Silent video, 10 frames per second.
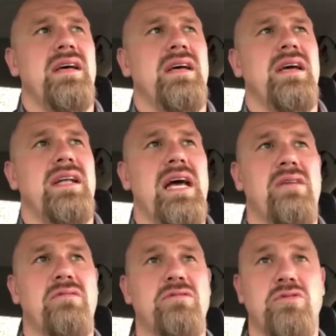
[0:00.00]
and that
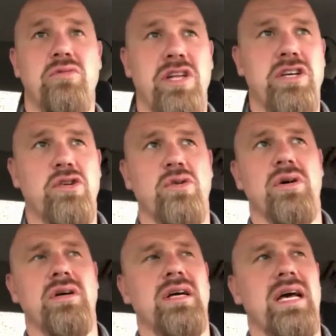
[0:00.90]
was really
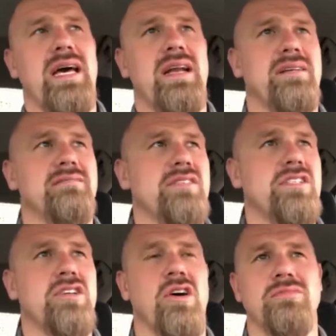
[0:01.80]
cool. I had a
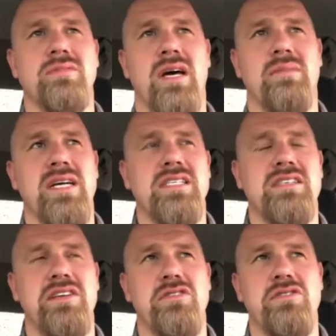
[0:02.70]
scope done my
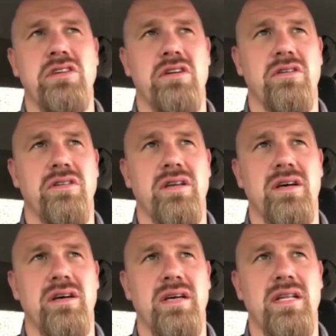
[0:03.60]
senior year in
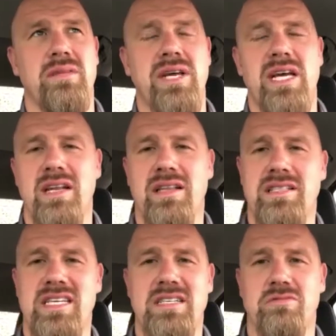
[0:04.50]
the at the beginning of the
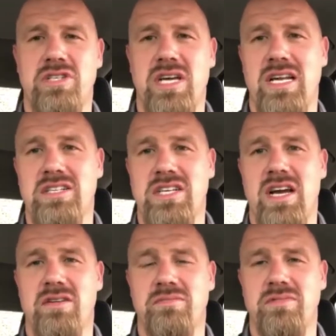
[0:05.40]
season, which kind of
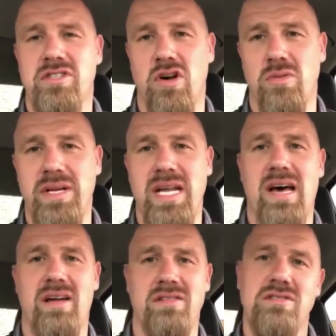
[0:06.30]
scared, slowed me
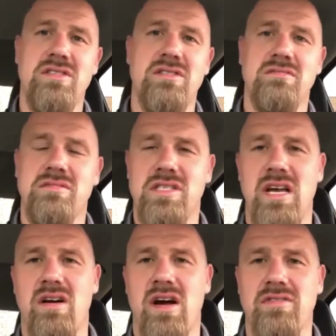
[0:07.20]
down, and
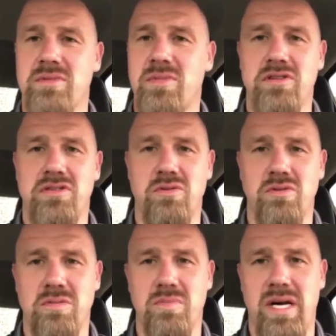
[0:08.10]
scared off some of the
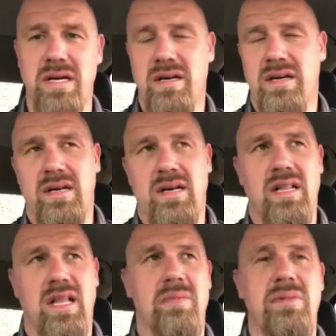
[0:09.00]
schools. But
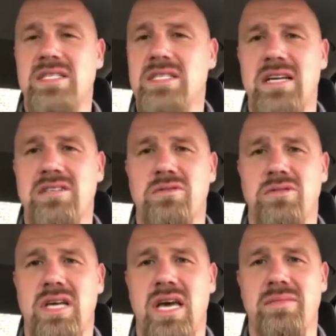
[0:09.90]
a lot of Big Sky
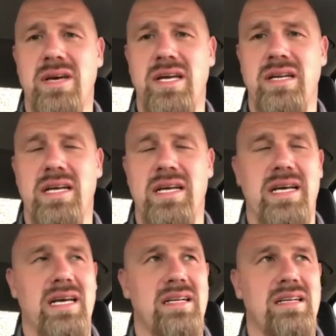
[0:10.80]
schools came in,
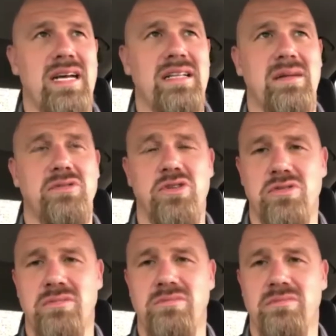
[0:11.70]
and I ended up
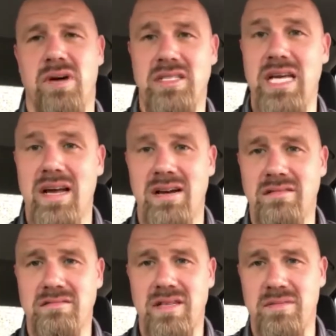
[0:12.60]
choosing Montana
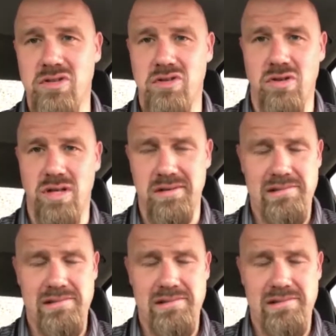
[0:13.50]
in Missoula,